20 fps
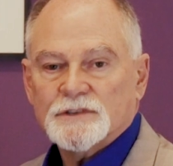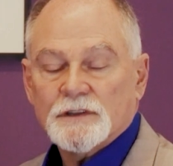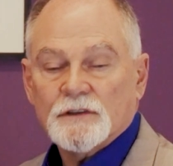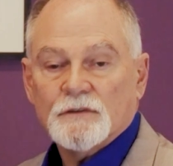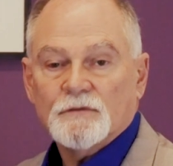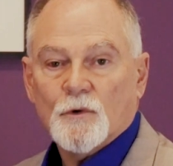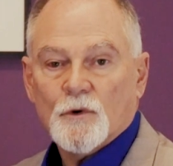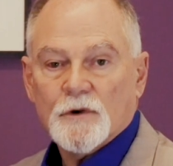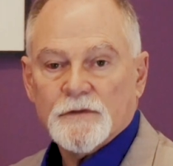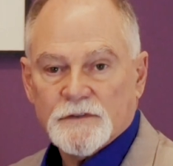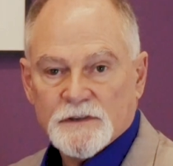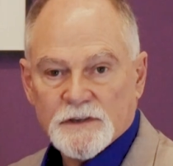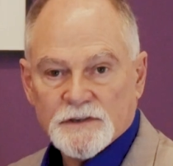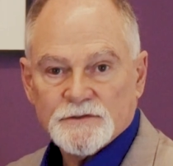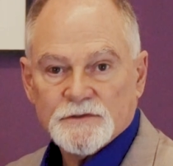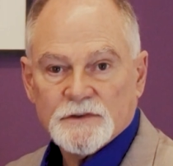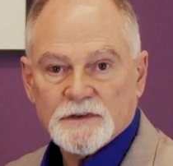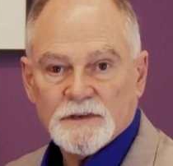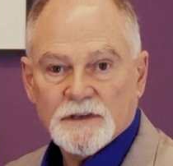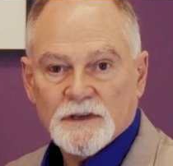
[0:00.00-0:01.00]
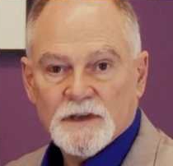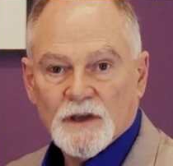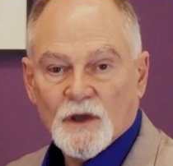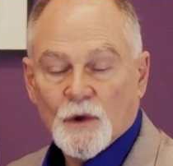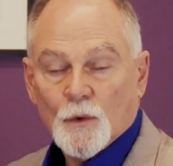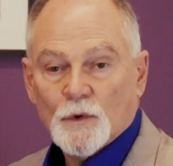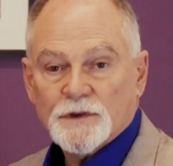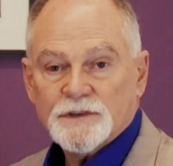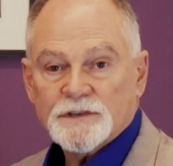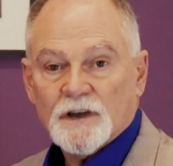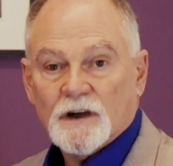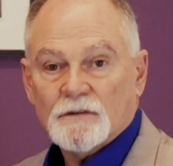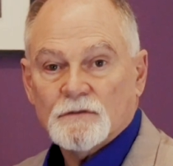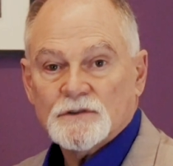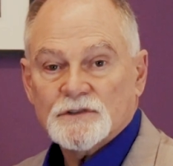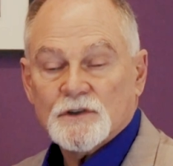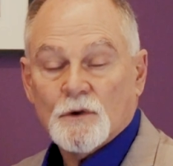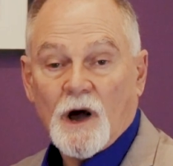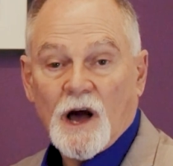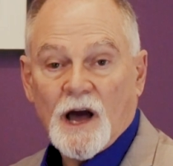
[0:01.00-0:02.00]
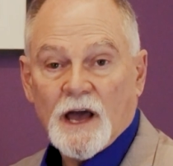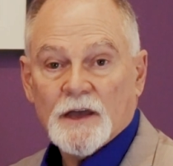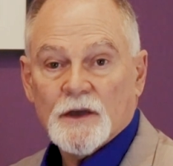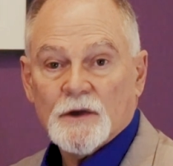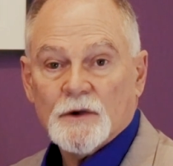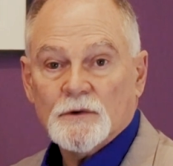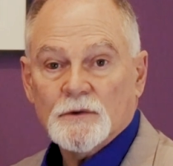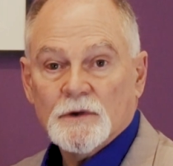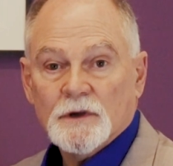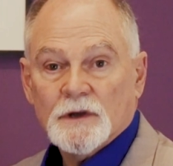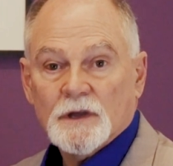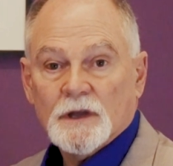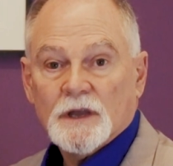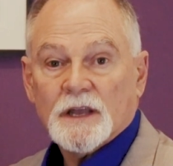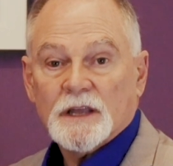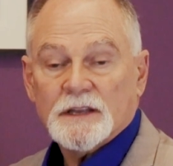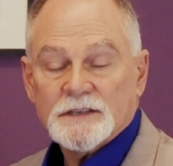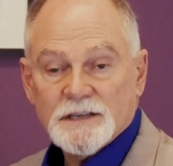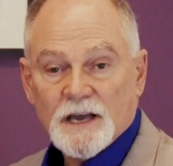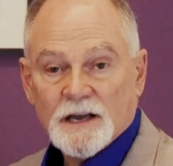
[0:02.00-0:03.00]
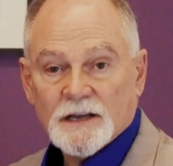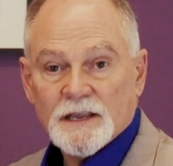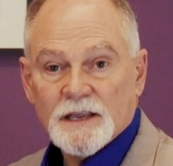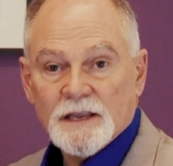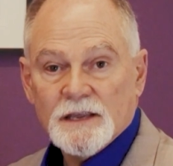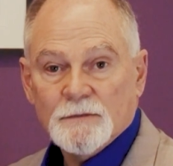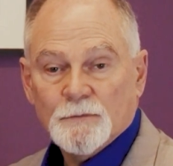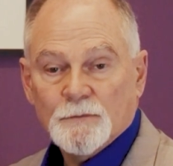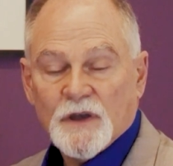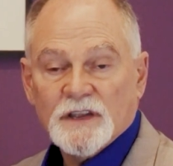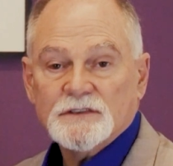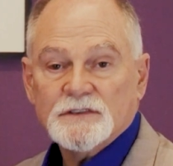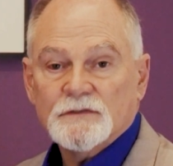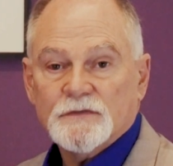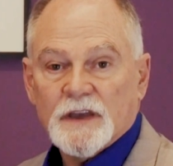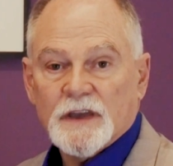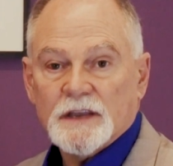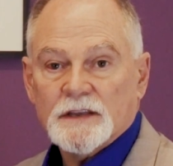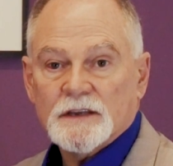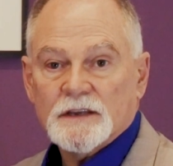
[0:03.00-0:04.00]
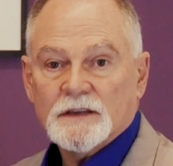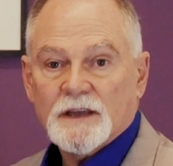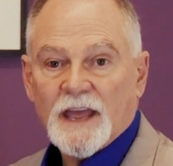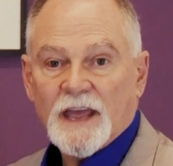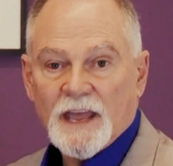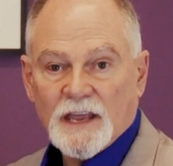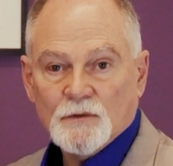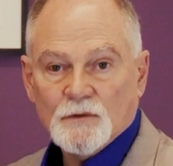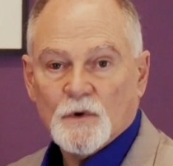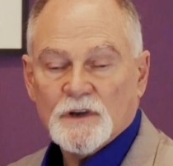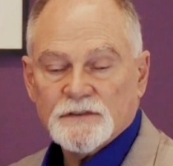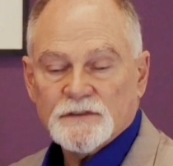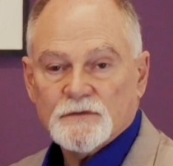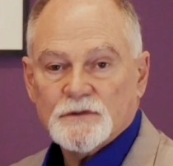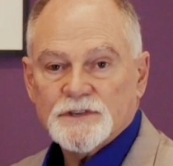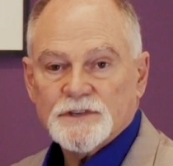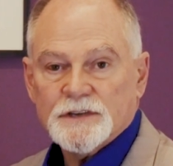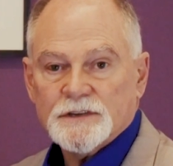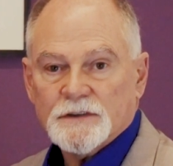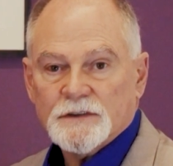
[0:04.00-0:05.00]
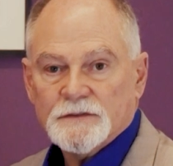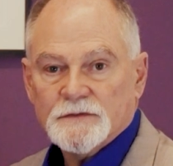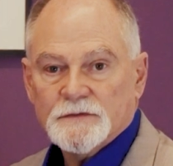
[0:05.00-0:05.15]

in the 4th District, which covers Ohio, Kentucky, Pennsylvania, and West Virginia.